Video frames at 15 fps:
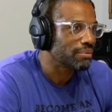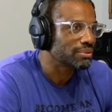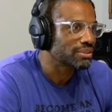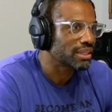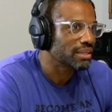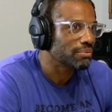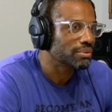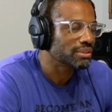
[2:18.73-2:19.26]
It was
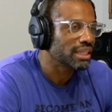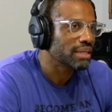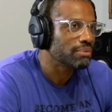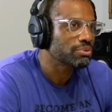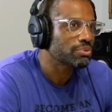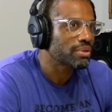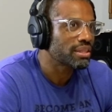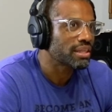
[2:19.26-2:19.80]
yeah. it was he
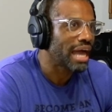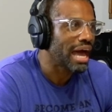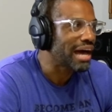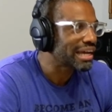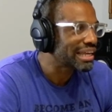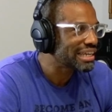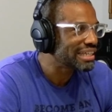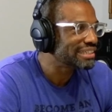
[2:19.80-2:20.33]
was with
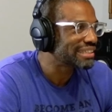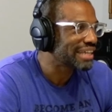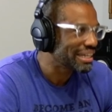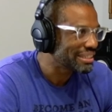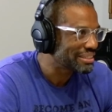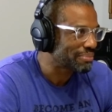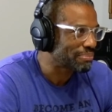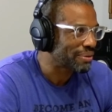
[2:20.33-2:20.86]
Ugly's
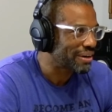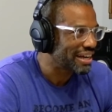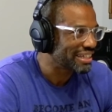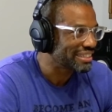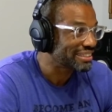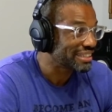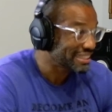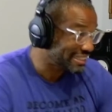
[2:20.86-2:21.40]

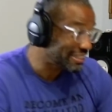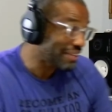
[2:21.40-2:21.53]
Enterprise. It's